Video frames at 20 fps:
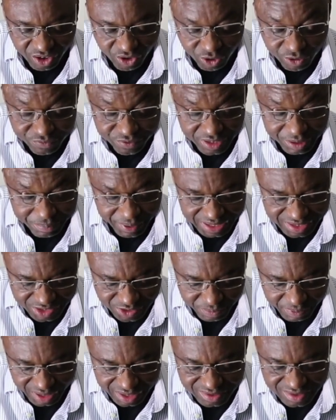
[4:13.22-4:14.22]
of the
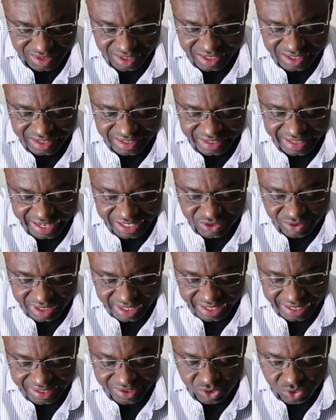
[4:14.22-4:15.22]
participants, they
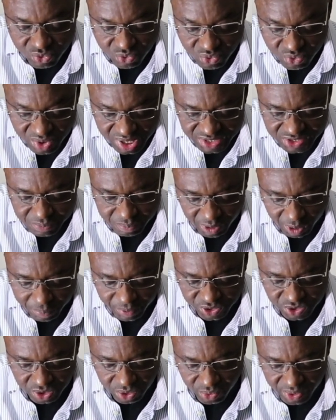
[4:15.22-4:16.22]
actually had risk
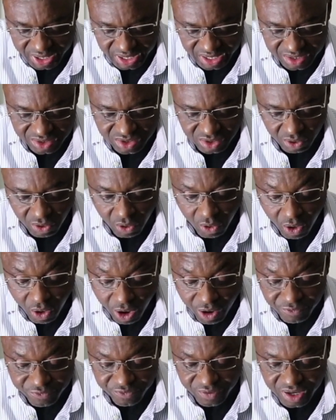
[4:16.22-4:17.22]
blood pressure readings
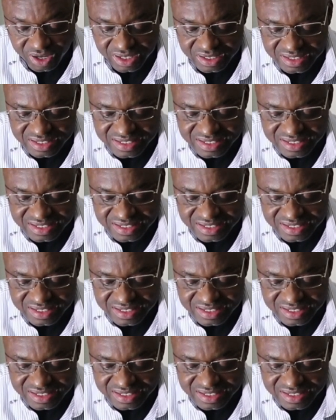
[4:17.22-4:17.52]
of